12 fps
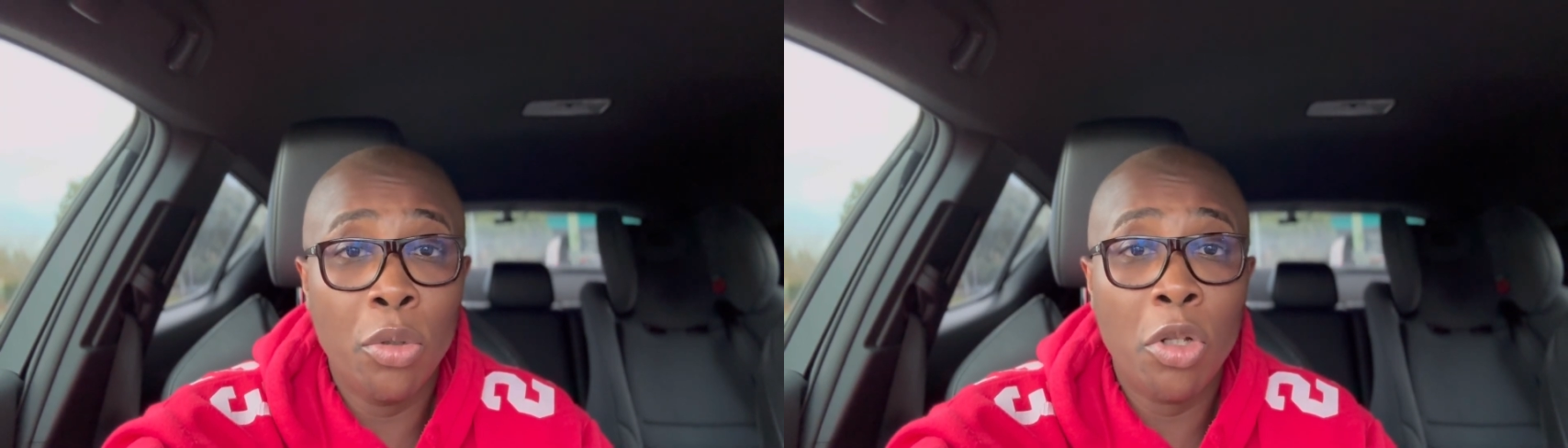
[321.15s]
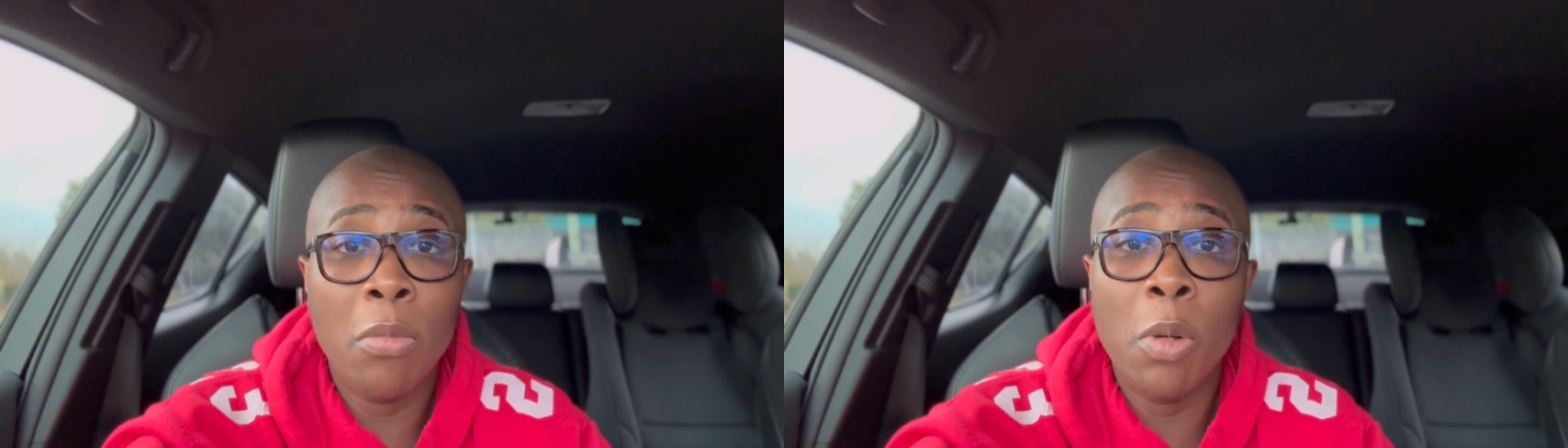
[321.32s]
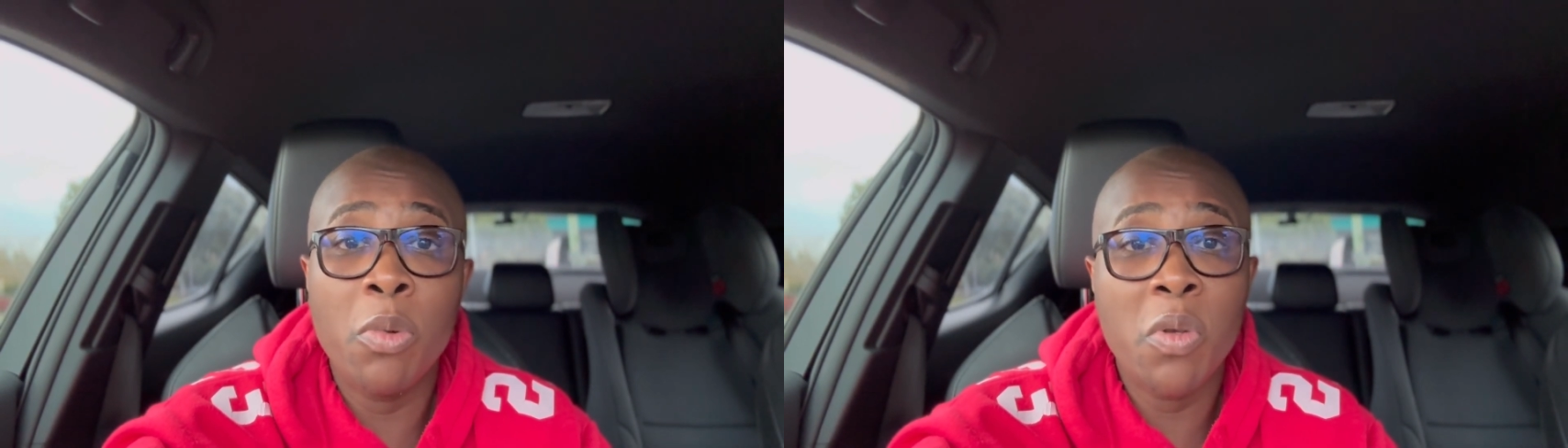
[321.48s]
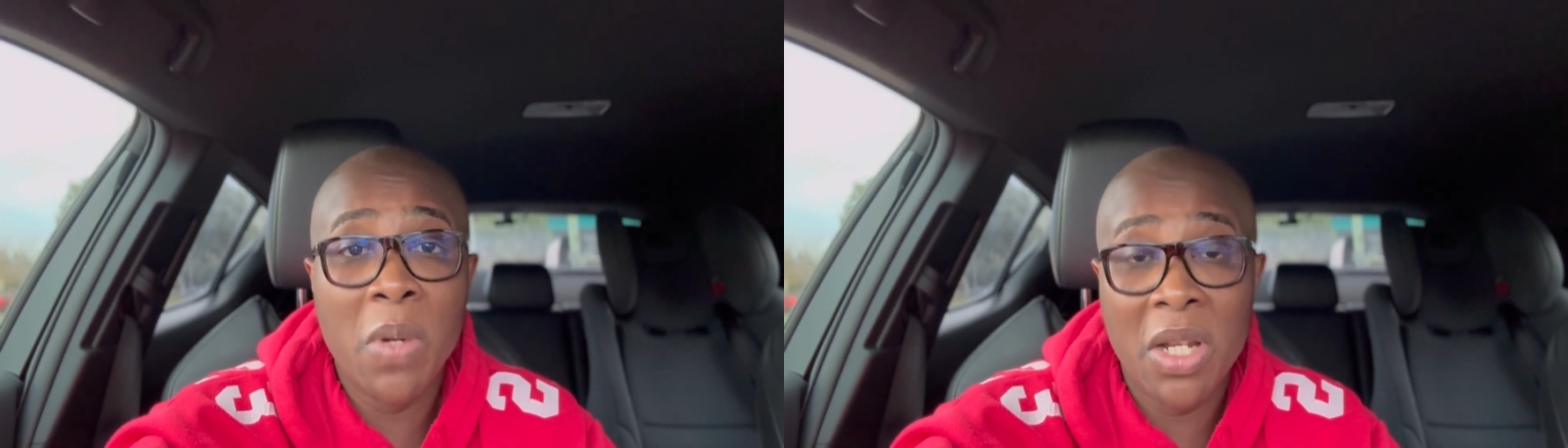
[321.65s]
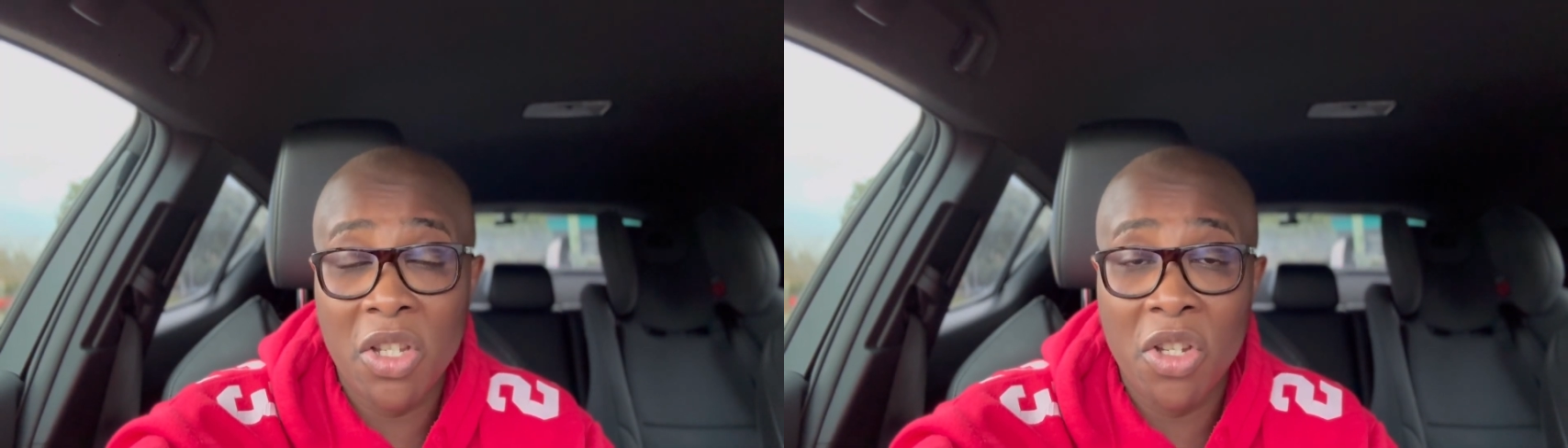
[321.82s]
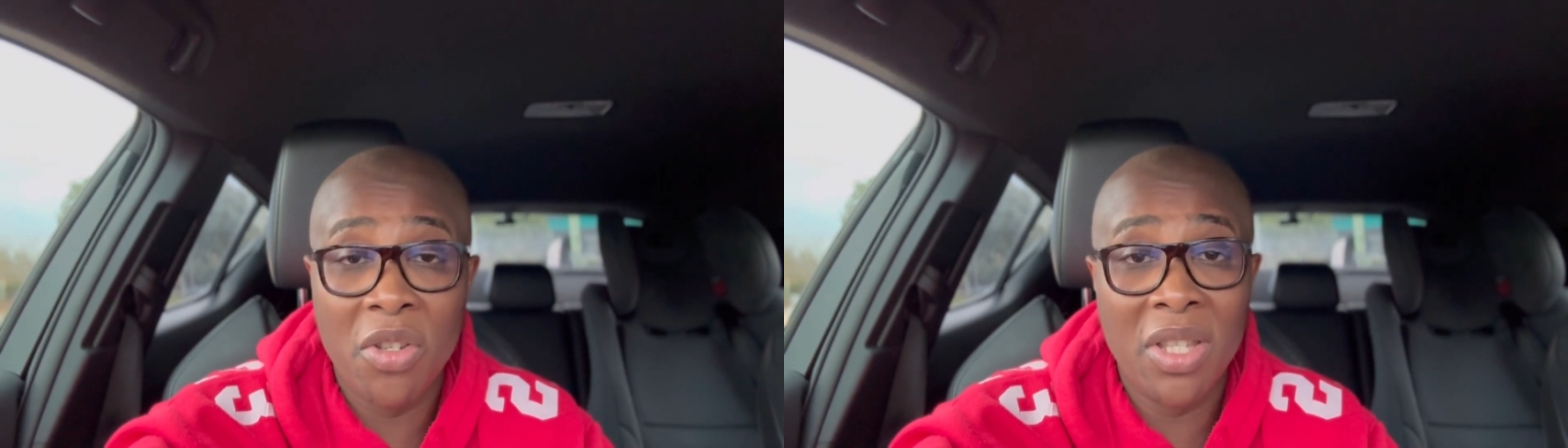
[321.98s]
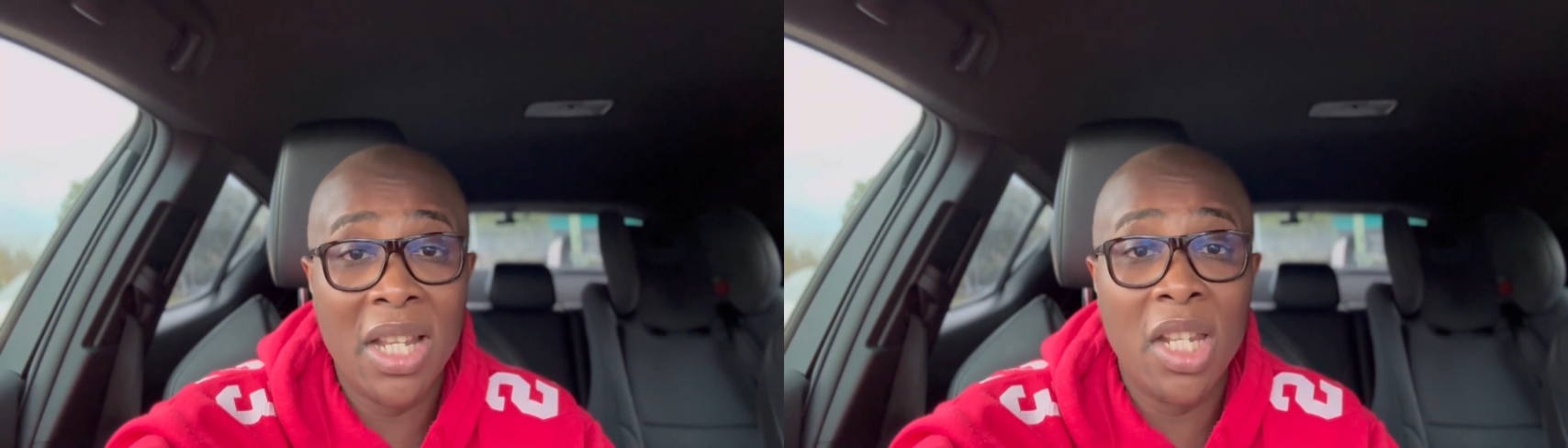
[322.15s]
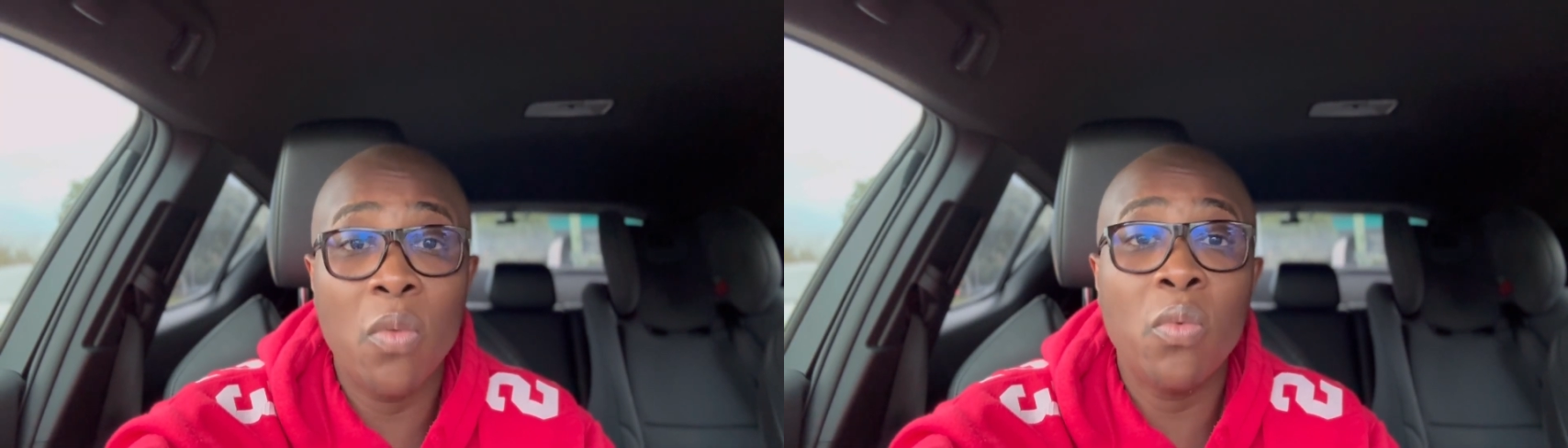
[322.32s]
come up with questions that they